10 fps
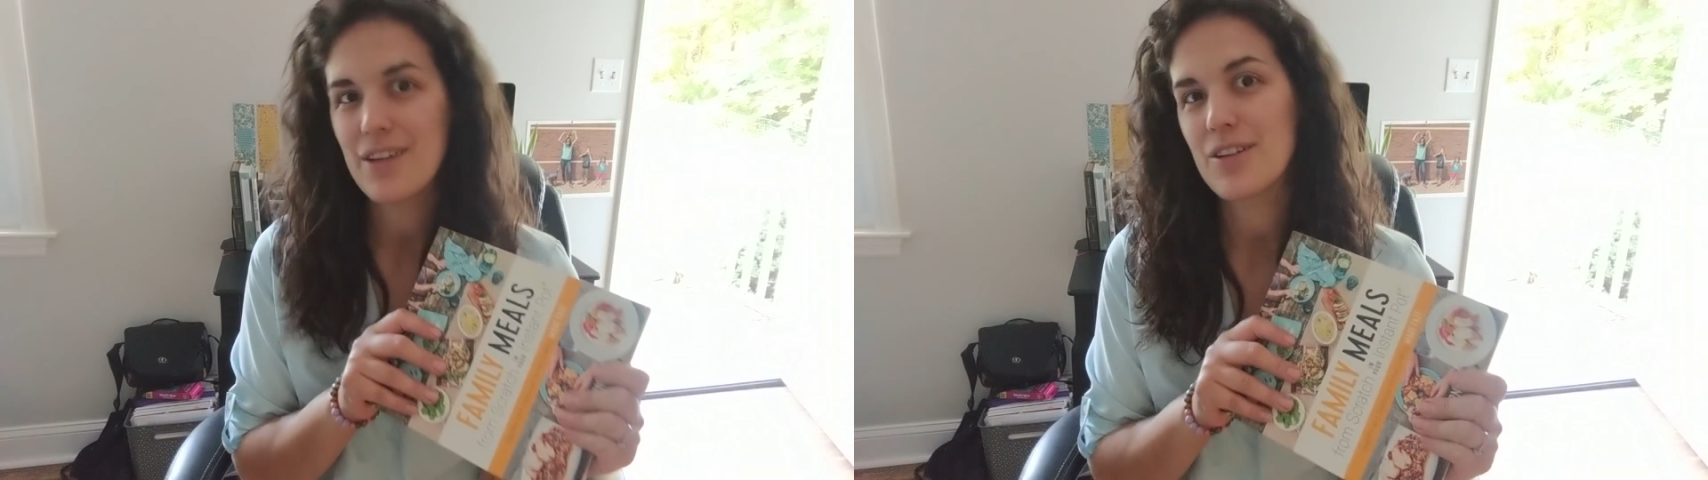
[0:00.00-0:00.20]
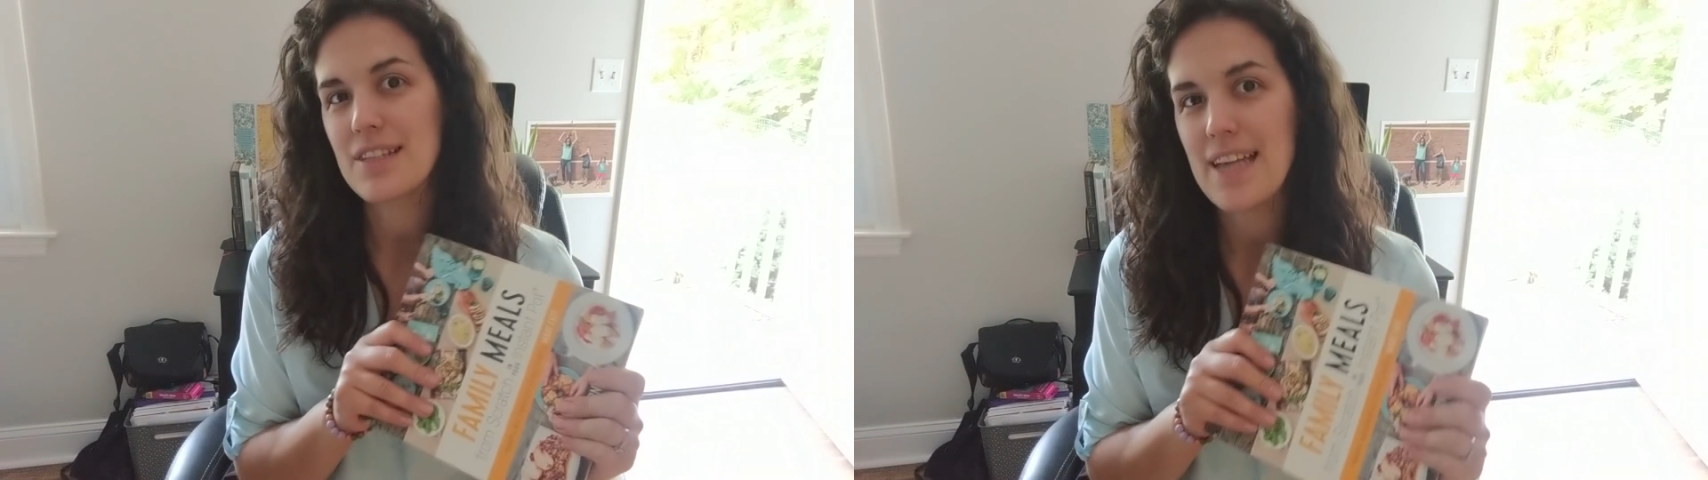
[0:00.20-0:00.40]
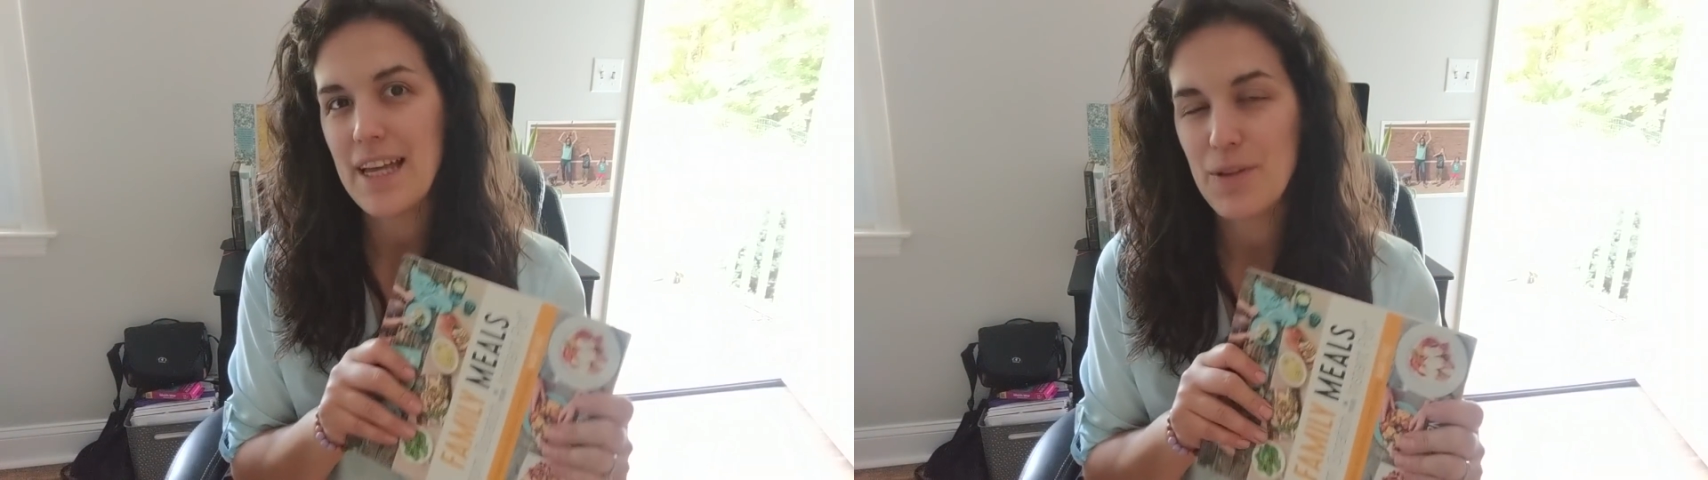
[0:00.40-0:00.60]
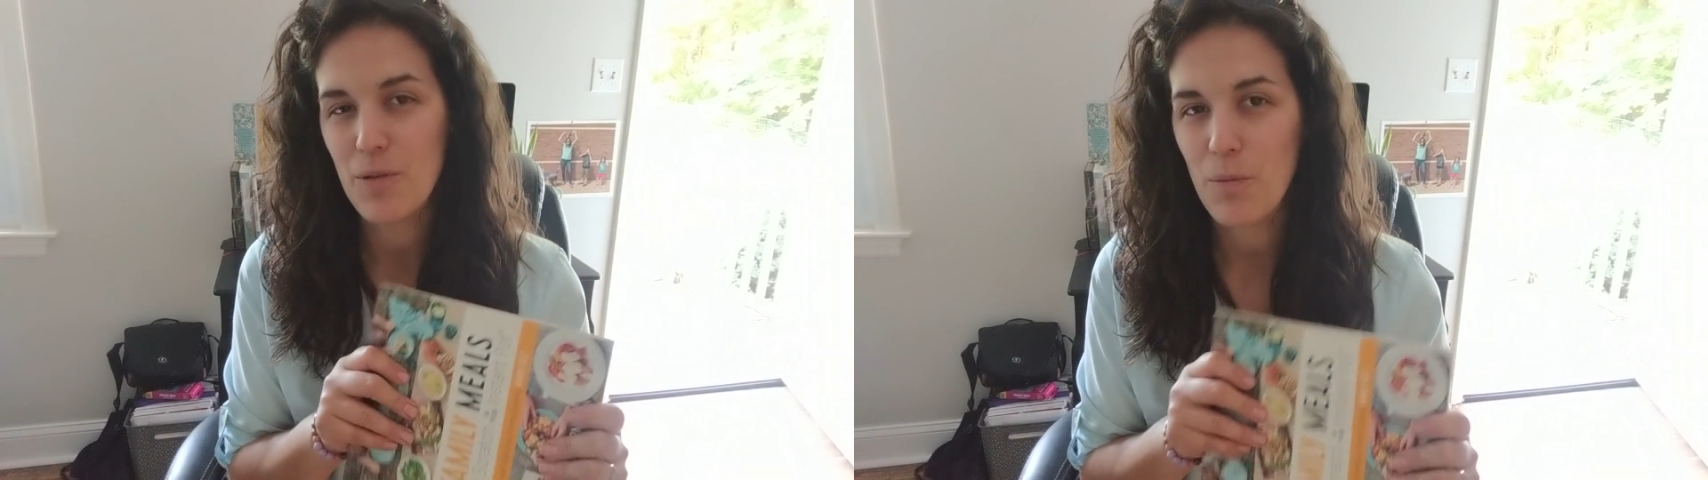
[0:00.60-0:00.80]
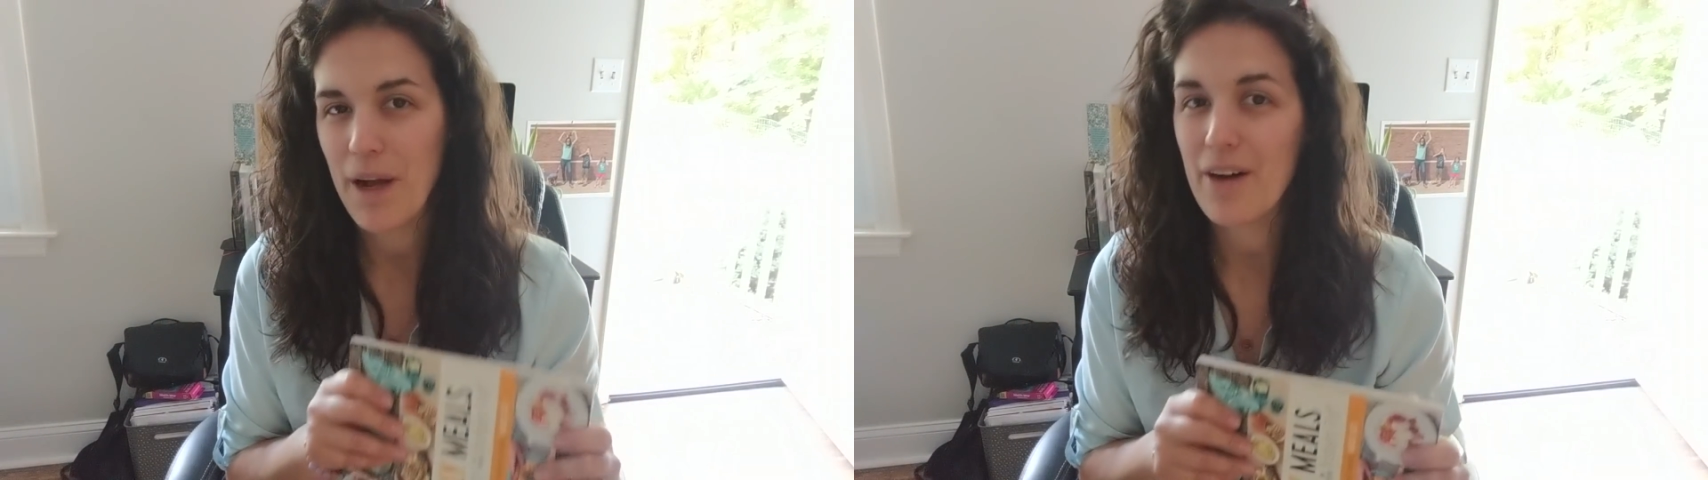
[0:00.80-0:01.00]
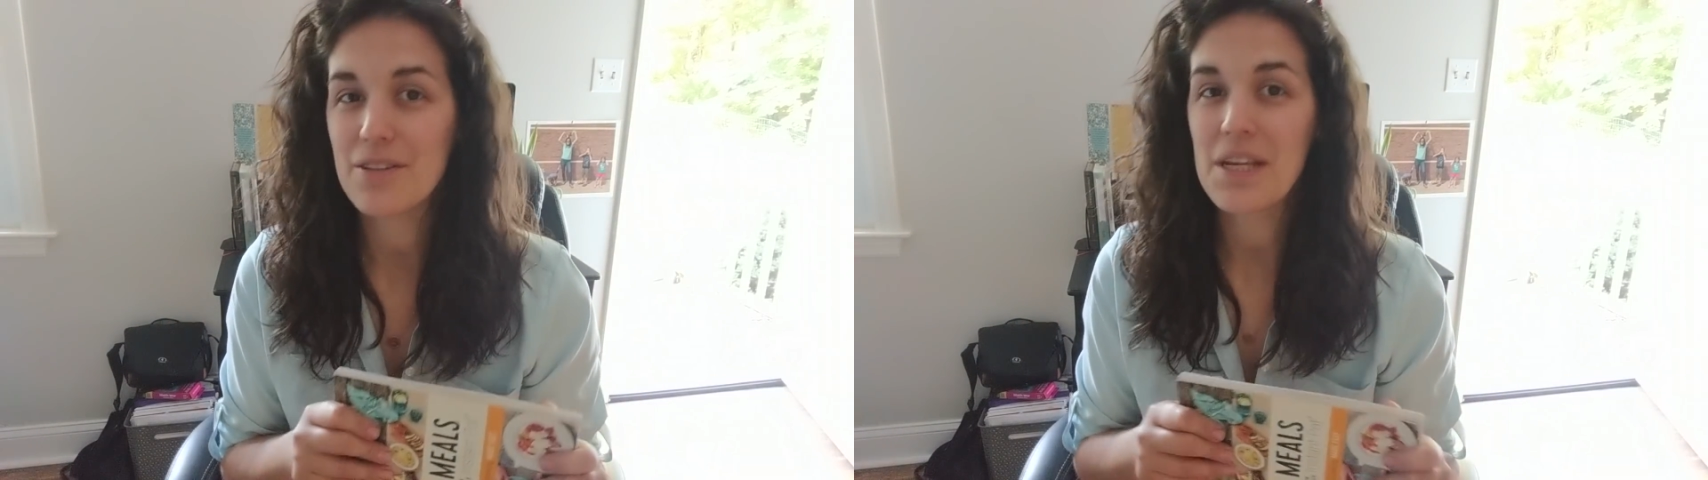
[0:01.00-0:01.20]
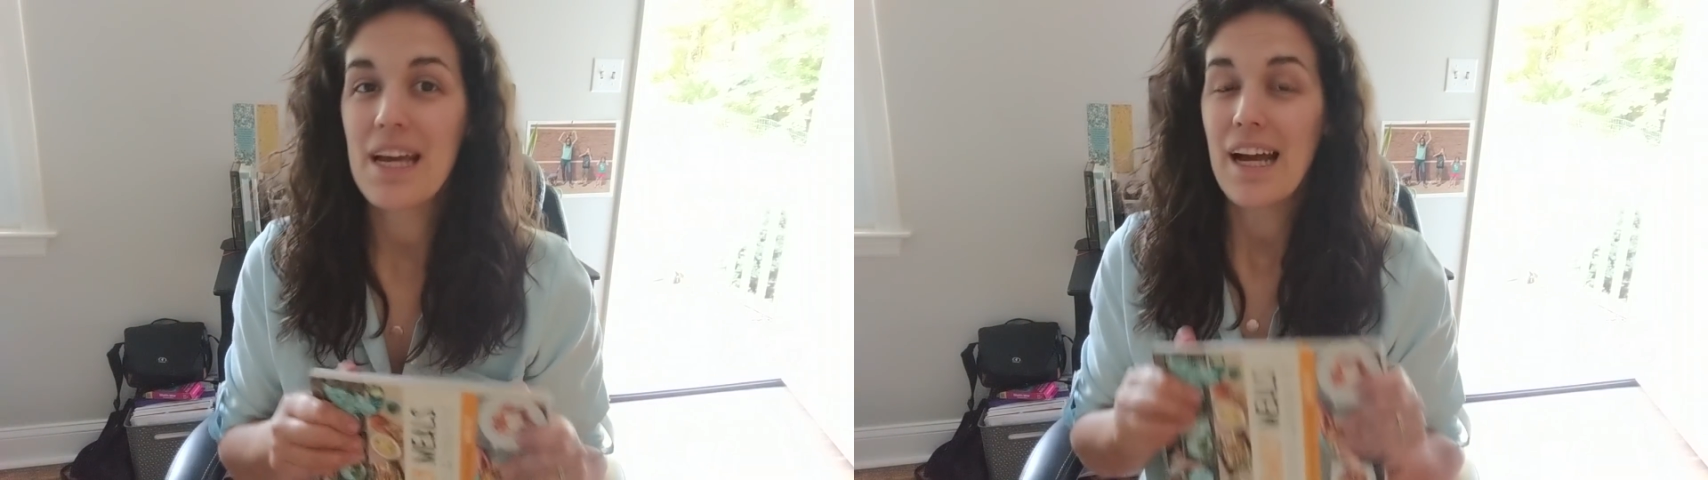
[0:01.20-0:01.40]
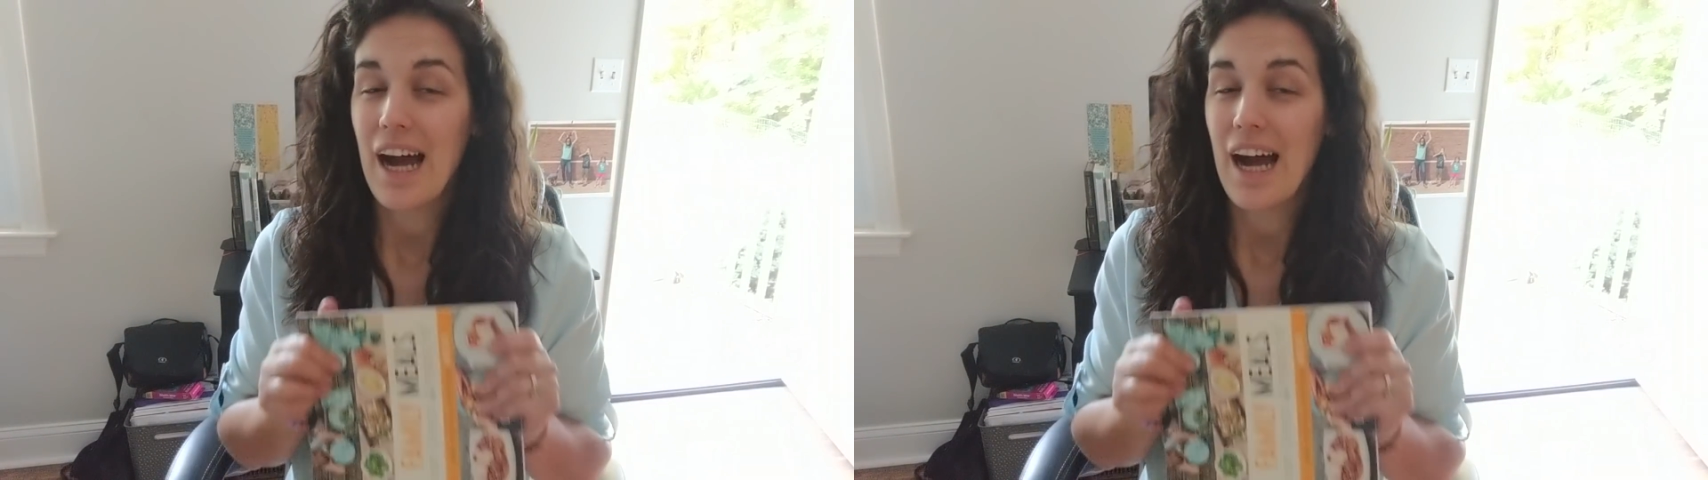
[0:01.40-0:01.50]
here to tell you about.